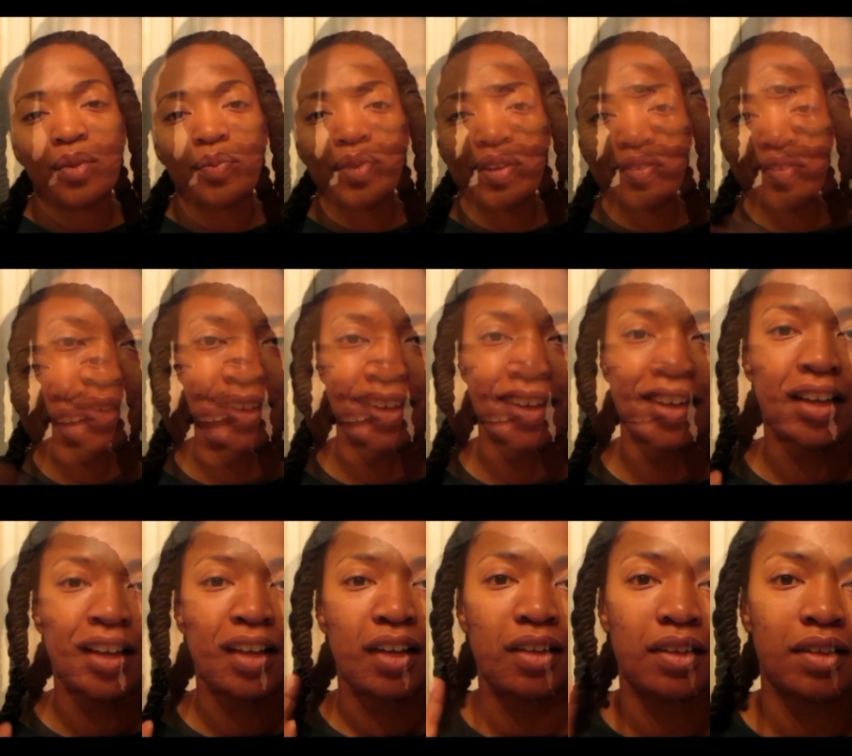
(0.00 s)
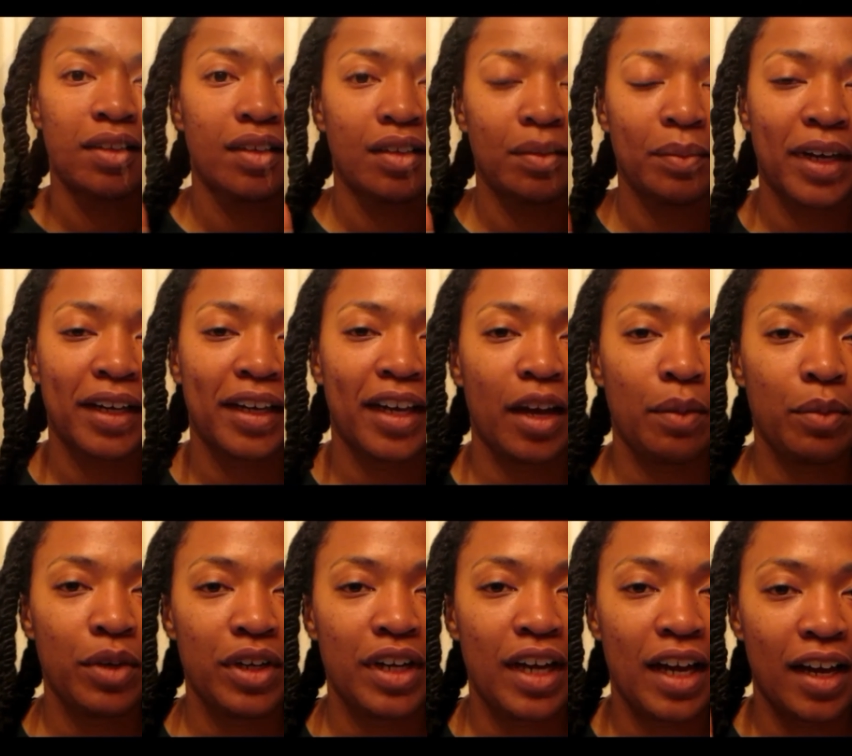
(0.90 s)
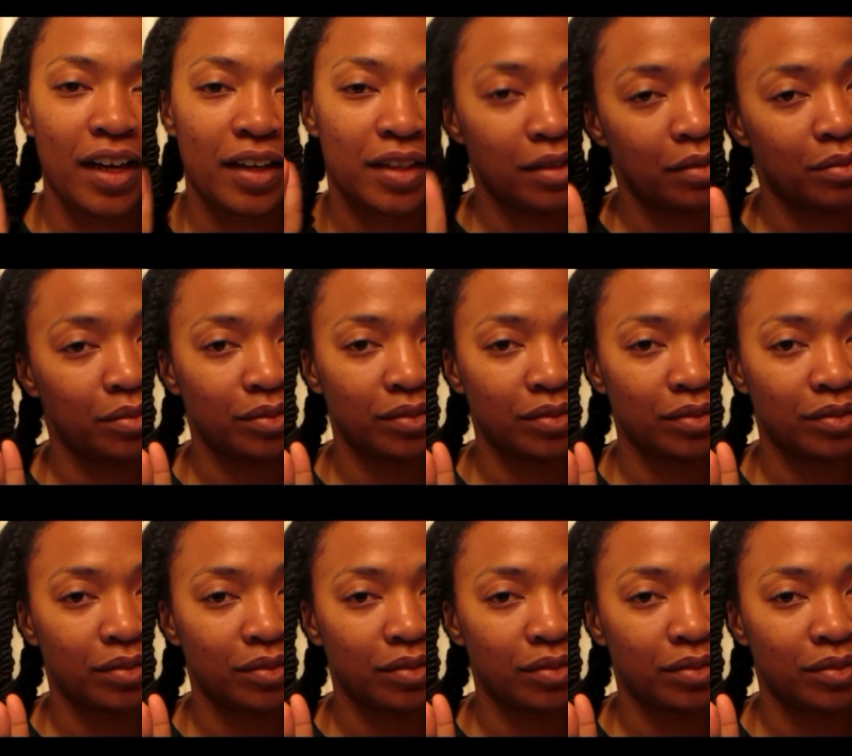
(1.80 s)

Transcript: We've got to, we've got My camera died,